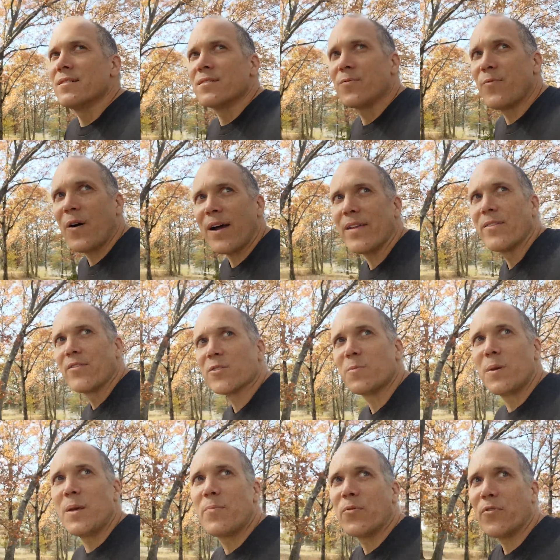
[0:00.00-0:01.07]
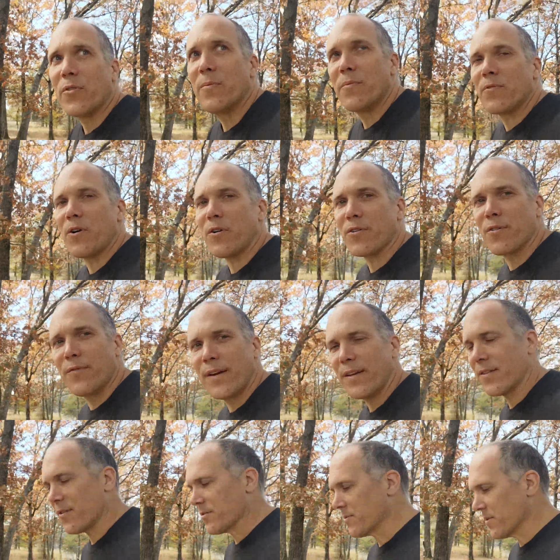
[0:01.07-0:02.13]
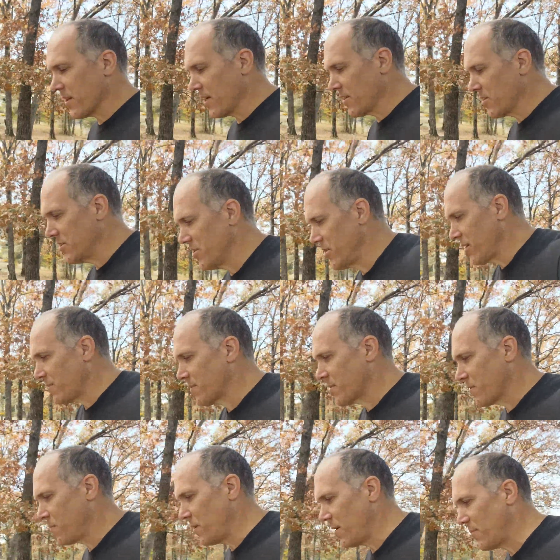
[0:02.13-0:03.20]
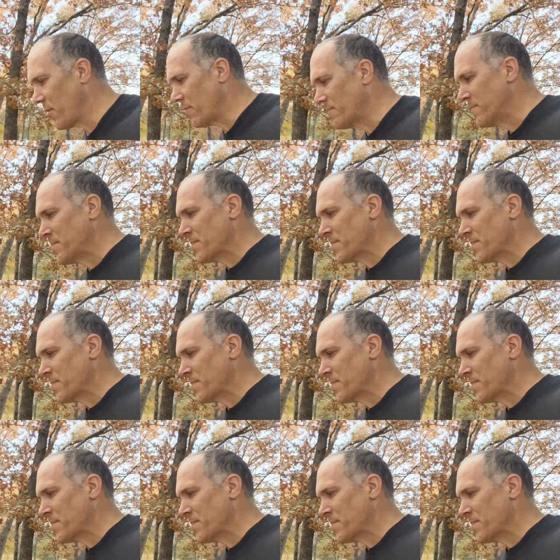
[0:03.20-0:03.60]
to find those people, to cultivate those relationships with people,